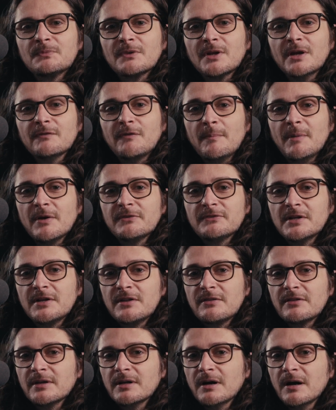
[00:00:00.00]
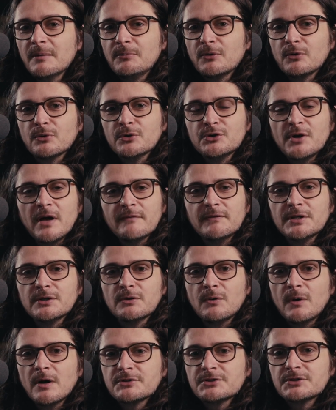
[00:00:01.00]
If I messed anything up or you have any
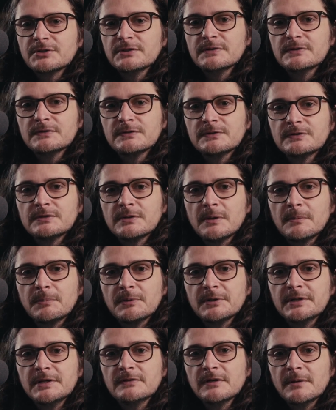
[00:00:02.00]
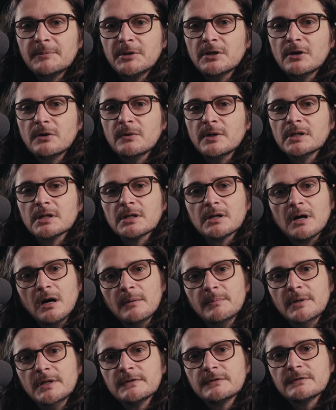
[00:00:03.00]
questions, please let me know in the
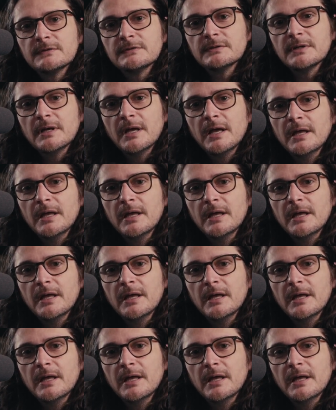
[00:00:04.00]
comments.